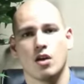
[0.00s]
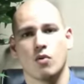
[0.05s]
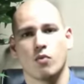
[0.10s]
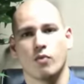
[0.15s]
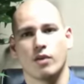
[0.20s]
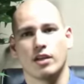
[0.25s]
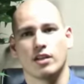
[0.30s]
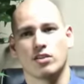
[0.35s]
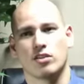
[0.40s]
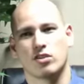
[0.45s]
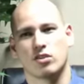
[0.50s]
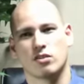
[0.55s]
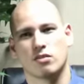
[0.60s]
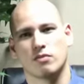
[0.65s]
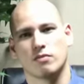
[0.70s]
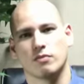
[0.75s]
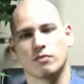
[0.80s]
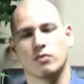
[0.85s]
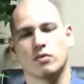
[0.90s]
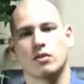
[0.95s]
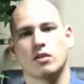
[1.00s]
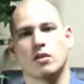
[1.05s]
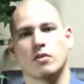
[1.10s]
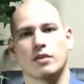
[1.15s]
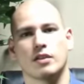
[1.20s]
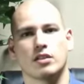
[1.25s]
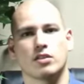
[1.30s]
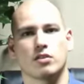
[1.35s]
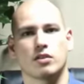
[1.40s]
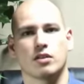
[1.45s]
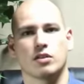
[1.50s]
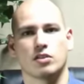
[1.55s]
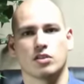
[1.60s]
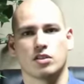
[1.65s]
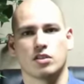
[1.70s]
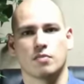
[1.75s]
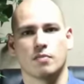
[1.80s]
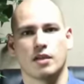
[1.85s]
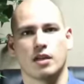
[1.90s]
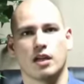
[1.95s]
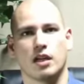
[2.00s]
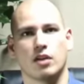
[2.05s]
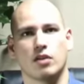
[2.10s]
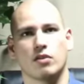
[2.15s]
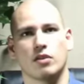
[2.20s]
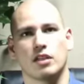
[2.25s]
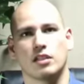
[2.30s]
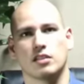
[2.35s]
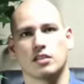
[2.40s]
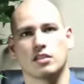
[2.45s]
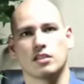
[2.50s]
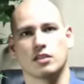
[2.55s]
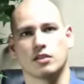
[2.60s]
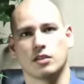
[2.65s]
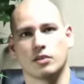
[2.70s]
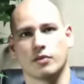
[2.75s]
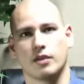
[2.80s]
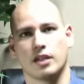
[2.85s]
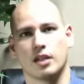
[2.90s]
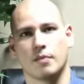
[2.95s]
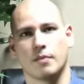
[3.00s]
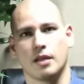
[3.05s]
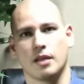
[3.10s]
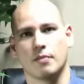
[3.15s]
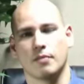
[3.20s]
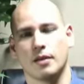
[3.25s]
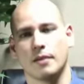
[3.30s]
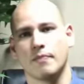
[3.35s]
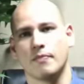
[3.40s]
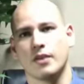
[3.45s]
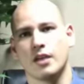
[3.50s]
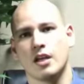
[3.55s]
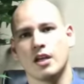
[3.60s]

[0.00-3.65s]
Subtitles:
which we'll go into here in just a minute. I don't necessarily recommend, but